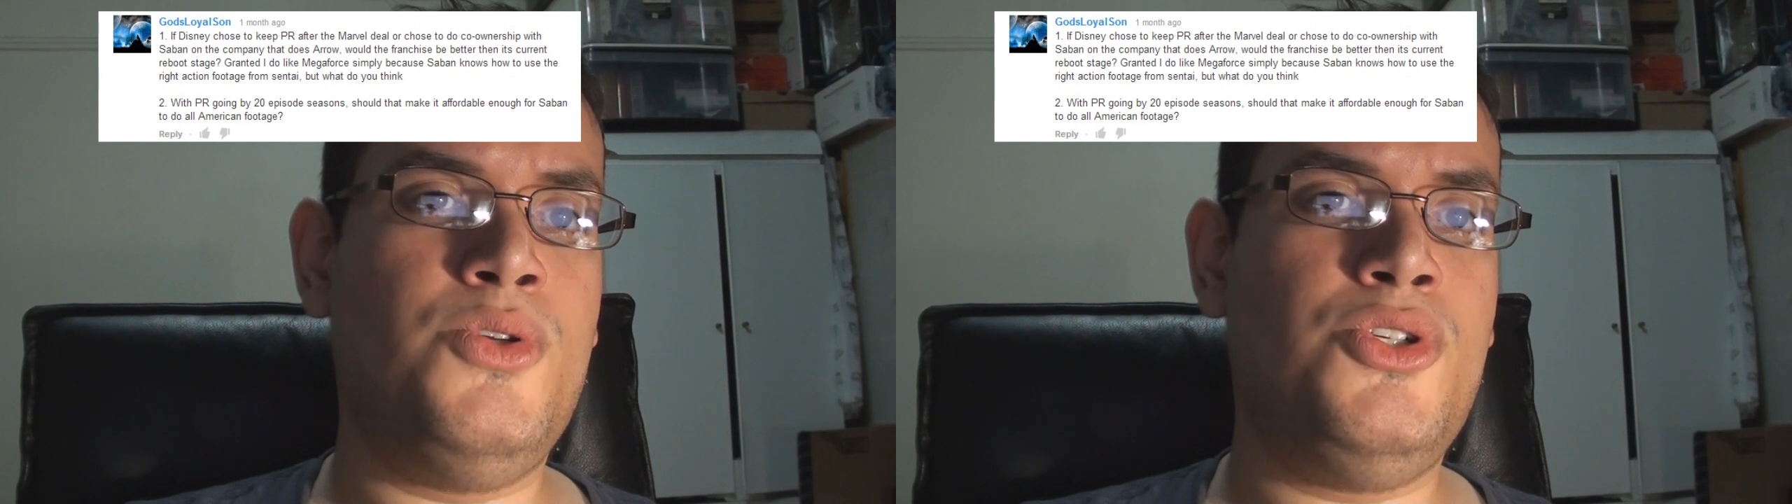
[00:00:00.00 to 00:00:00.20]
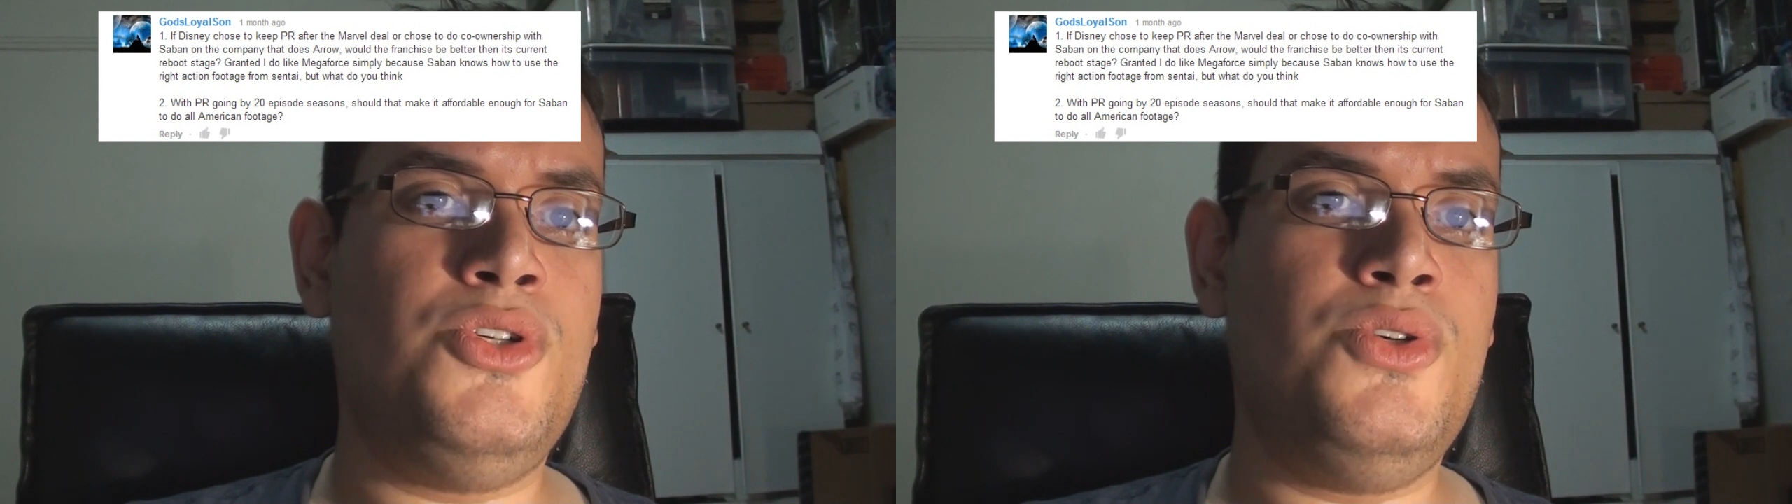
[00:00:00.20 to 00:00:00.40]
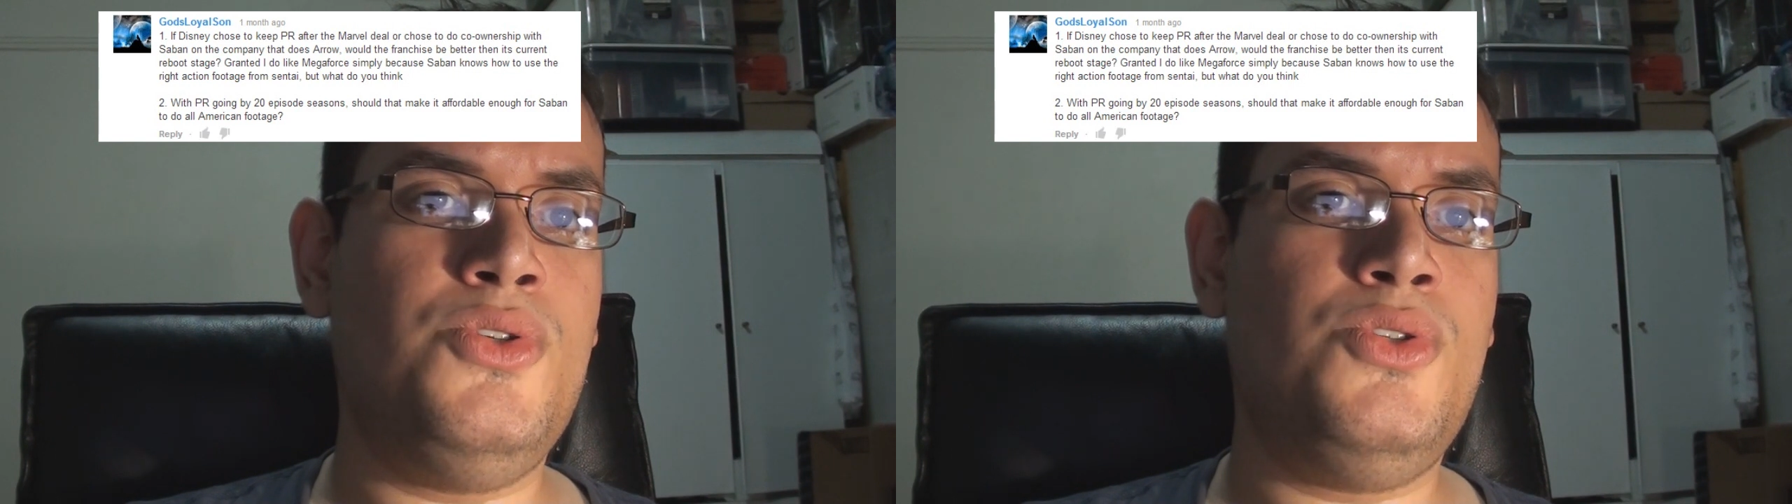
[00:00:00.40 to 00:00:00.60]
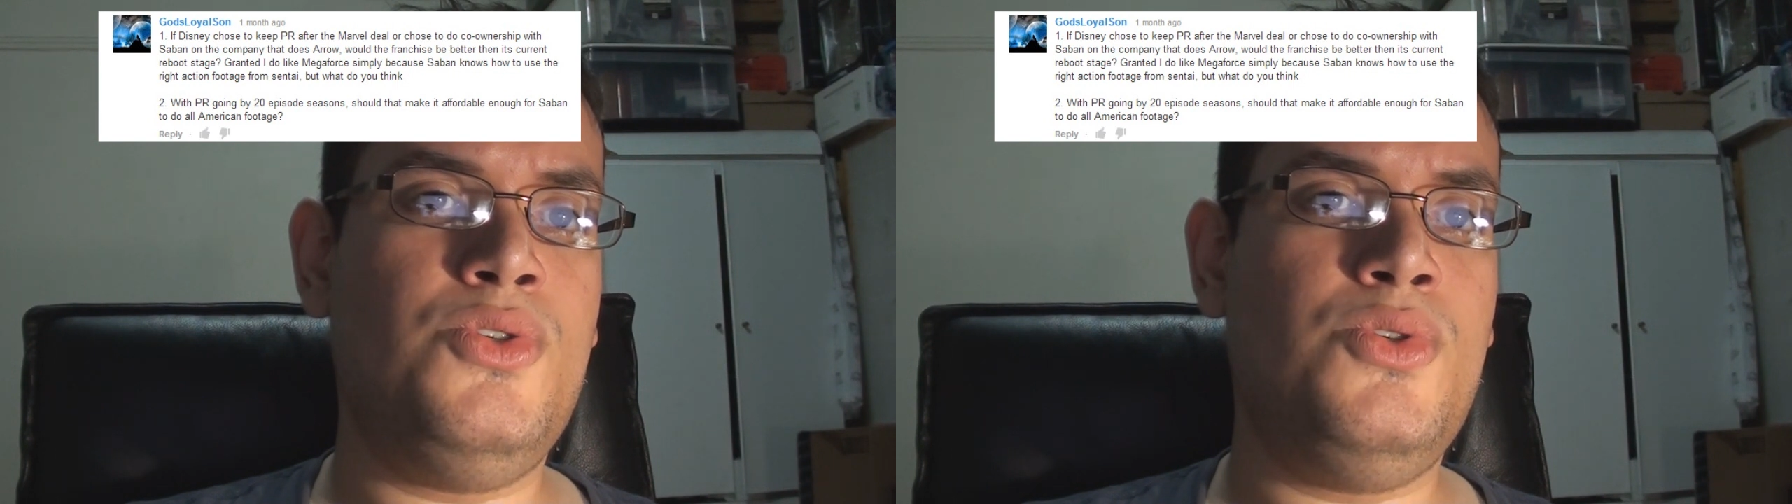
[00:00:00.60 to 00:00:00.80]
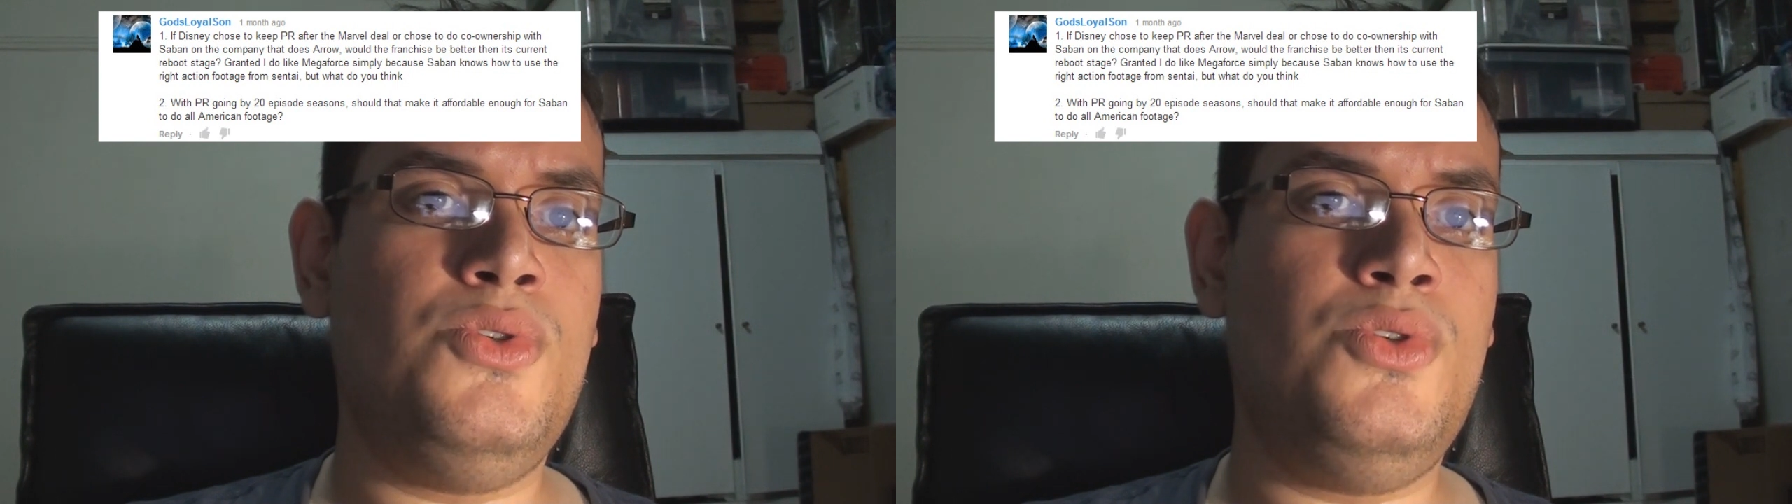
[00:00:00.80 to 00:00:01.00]
choose
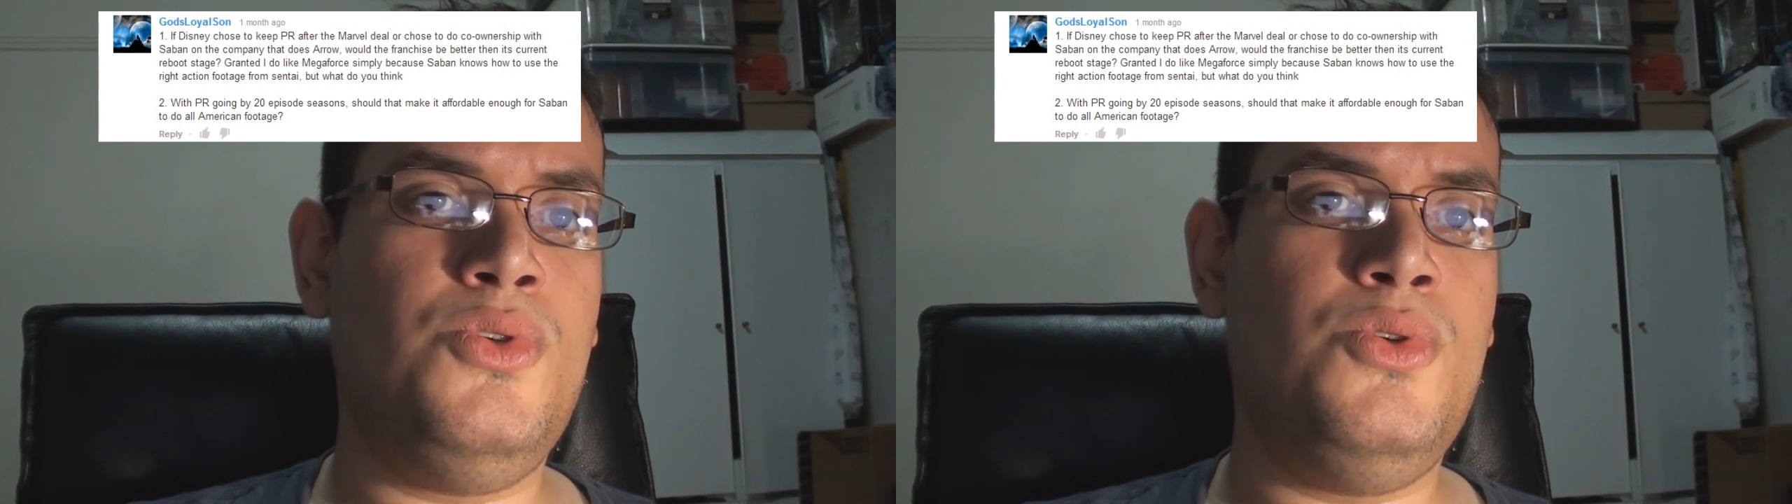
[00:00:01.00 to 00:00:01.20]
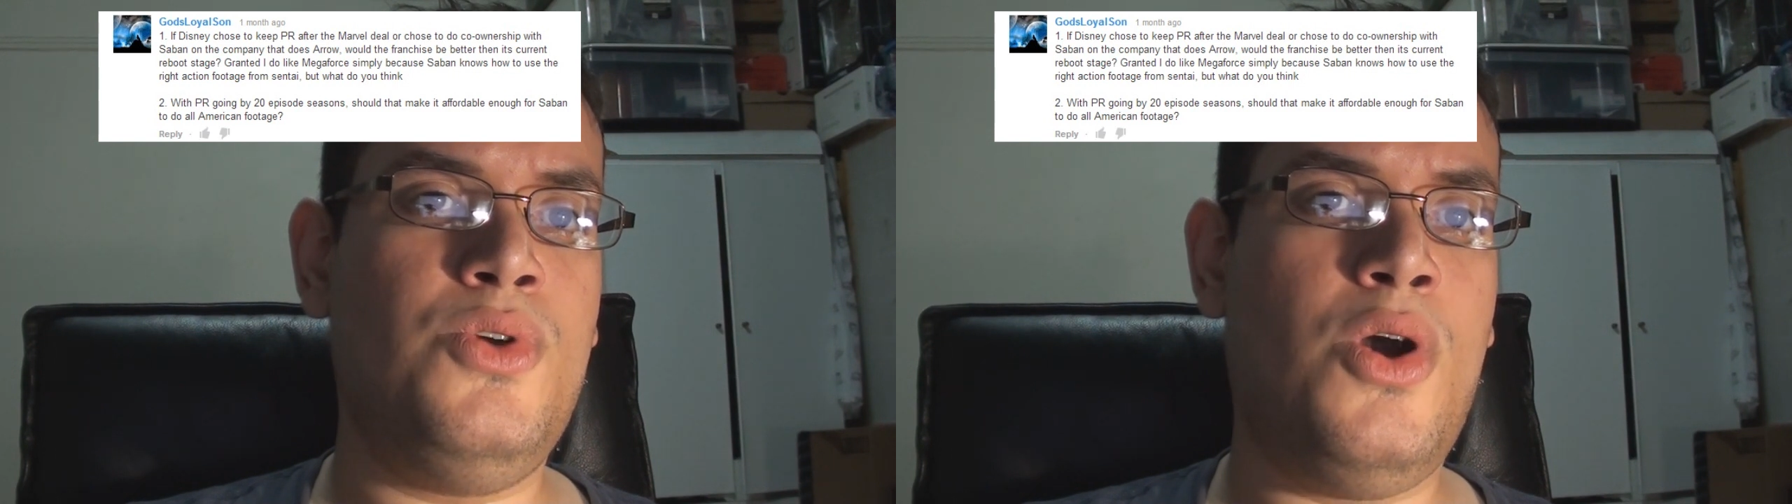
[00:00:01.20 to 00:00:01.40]
to do